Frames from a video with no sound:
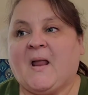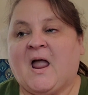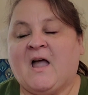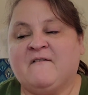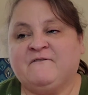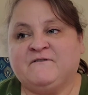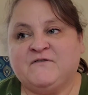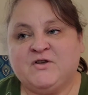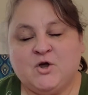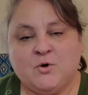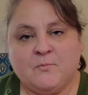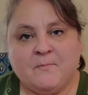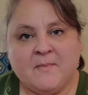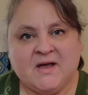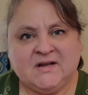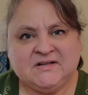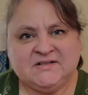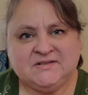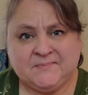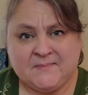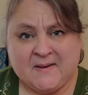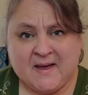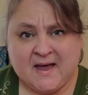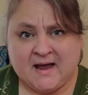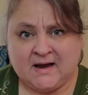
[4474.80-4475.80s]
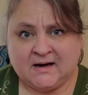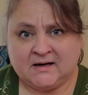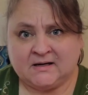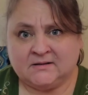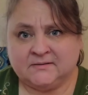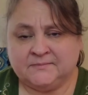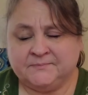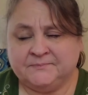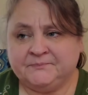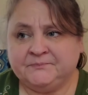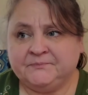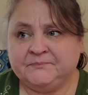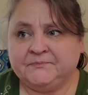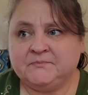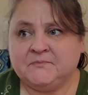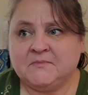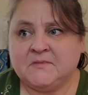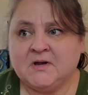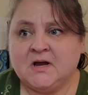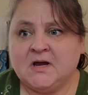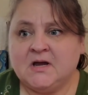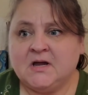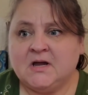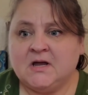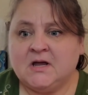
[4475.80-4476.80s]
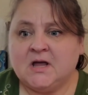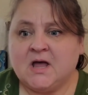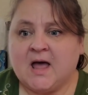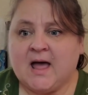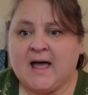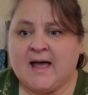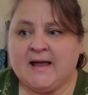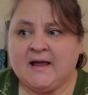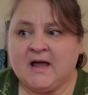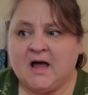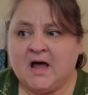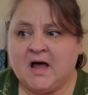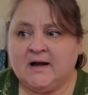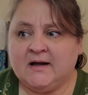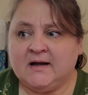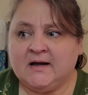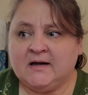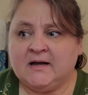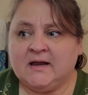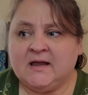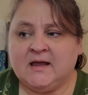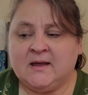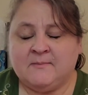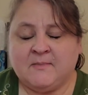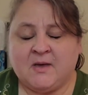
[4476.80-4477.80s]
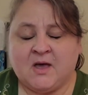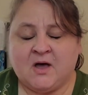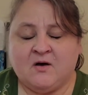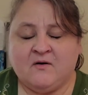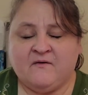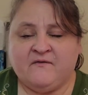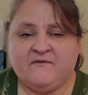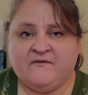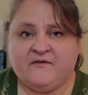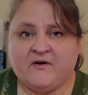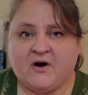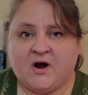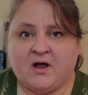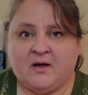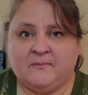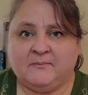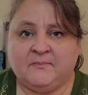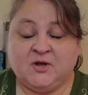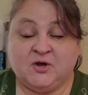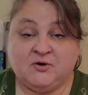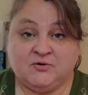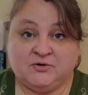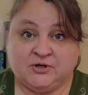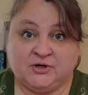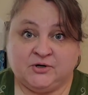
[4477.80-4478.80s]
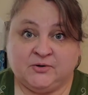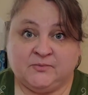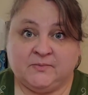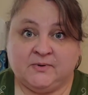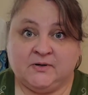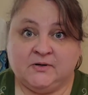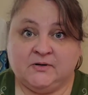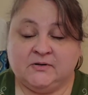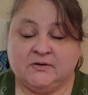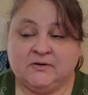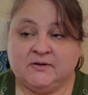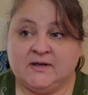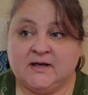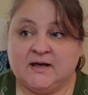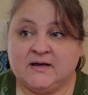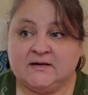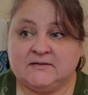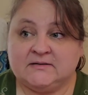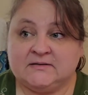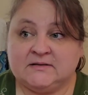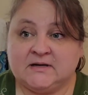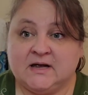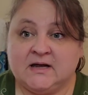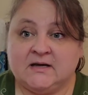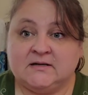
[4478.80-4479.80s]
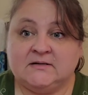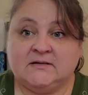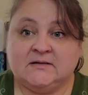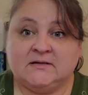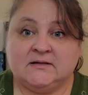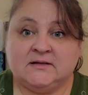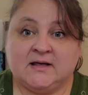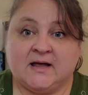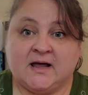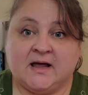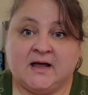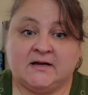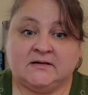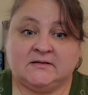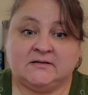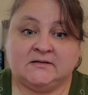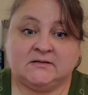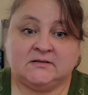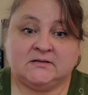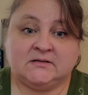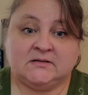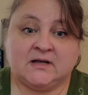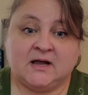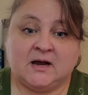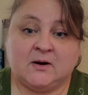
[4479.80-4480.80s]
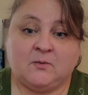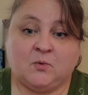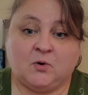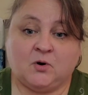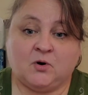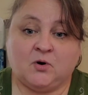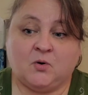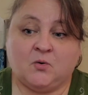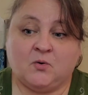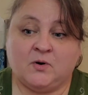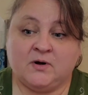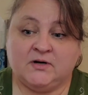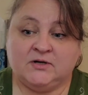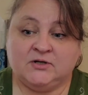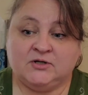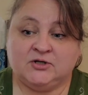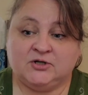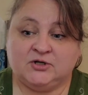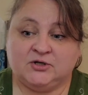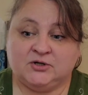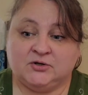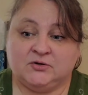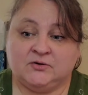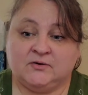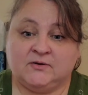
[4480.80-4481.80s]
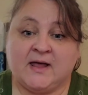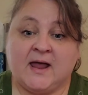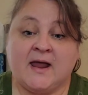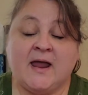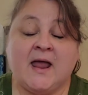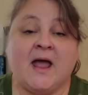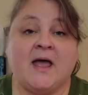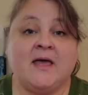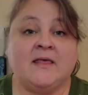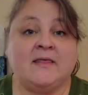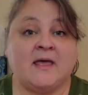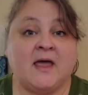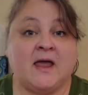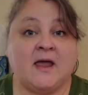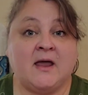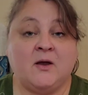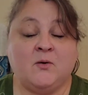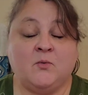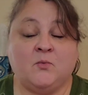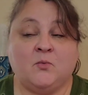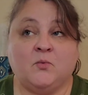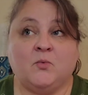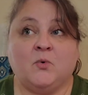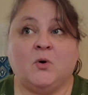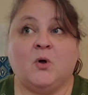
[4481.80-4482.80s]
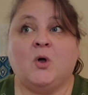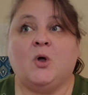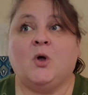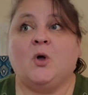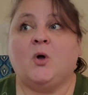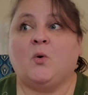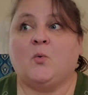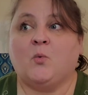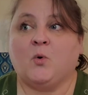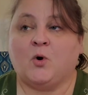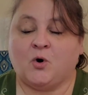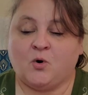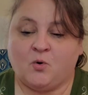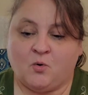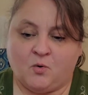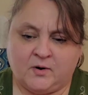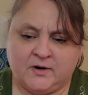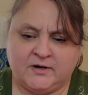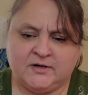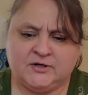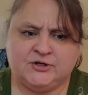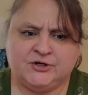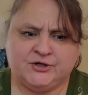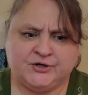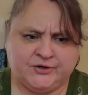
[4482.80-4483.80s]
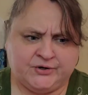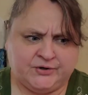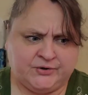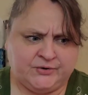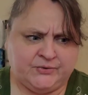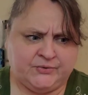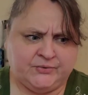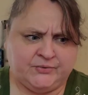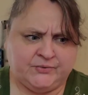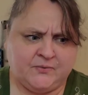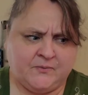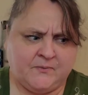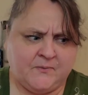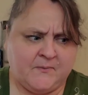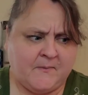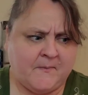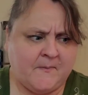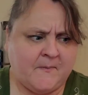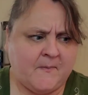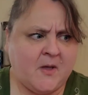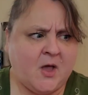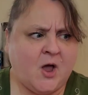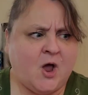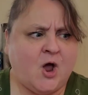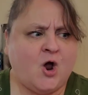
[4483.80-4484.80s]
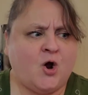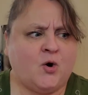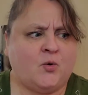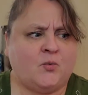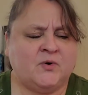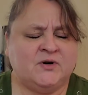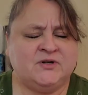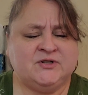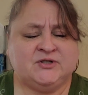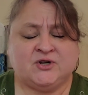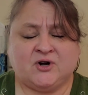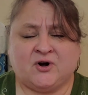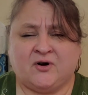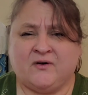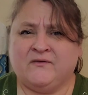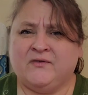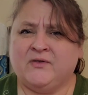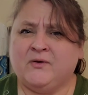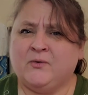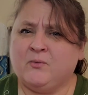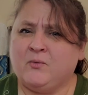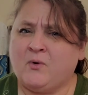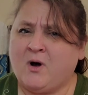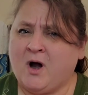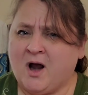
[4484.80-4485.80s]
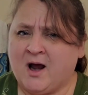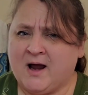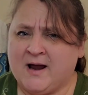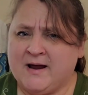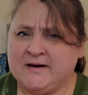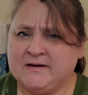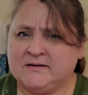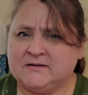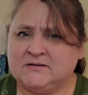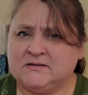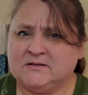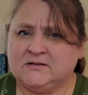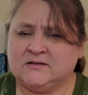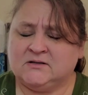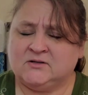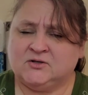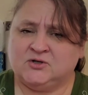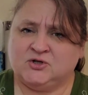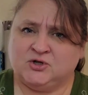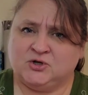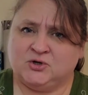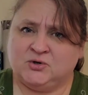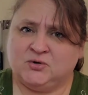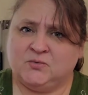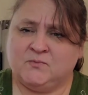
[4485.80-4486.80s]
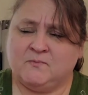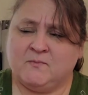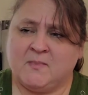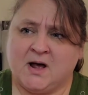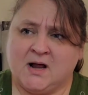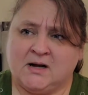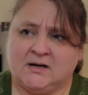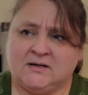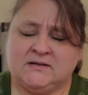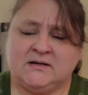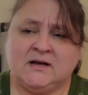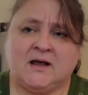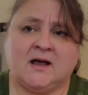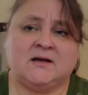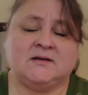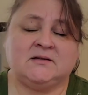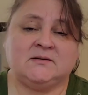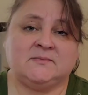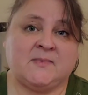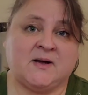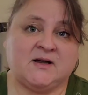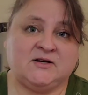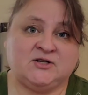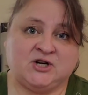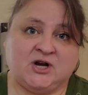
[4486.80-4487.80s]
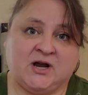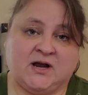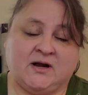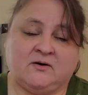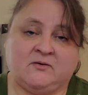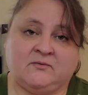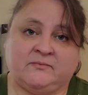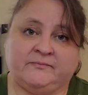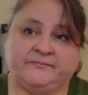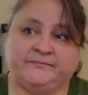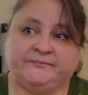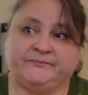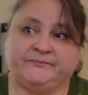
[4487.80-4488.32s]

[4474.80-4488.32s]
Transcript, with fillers: A few months back, I got an email from YouTube that said that they were going to they they were going to reserve the right to monetize my channel